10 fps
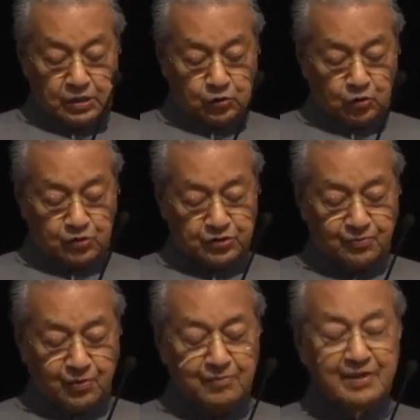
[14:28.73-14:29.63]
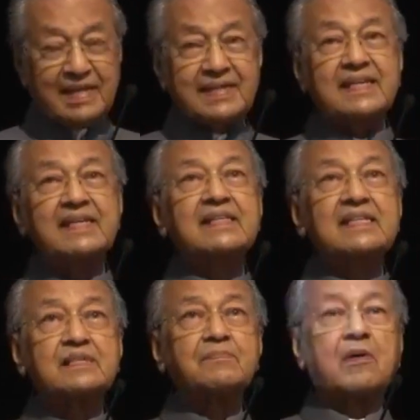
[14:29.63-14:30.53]
towards formulating
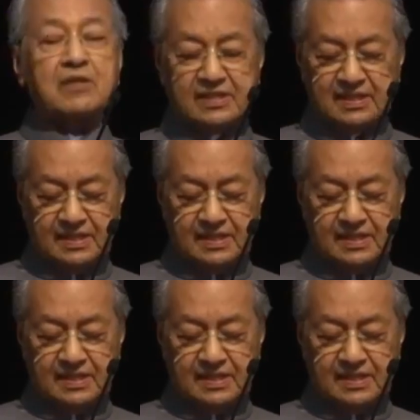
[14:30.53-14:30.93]
this policy.